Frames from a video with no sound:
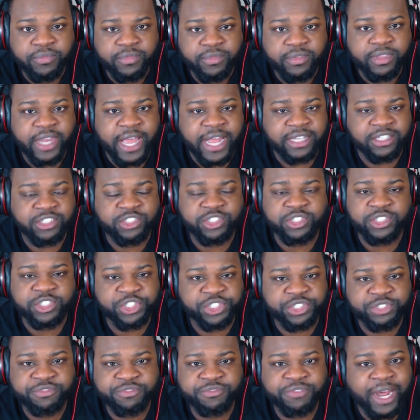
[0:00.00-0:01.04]
not to
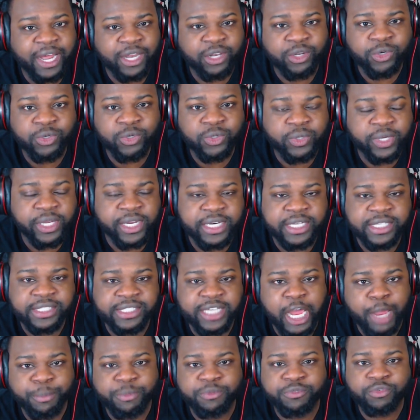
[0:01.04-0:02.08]
just follow any
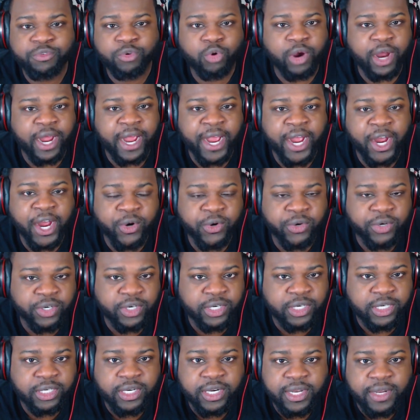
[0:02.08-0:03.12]
type of crowd
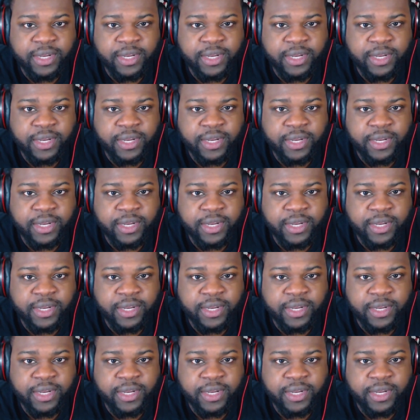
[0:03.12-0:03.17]
or